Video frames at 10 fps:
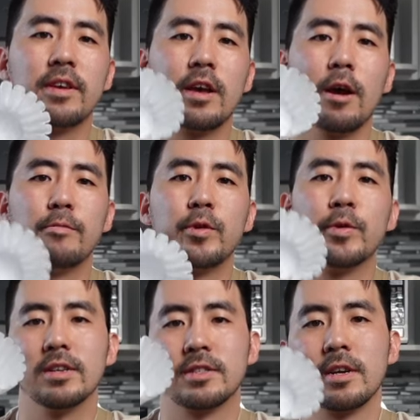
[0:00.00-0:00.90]
help to
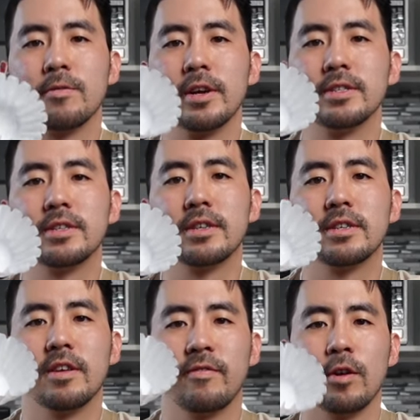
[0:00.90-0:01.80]
accelerate
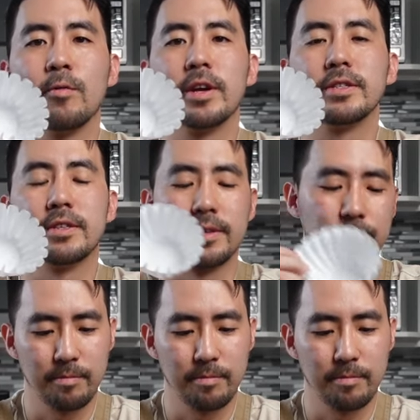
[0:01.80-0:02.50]
the flow rate.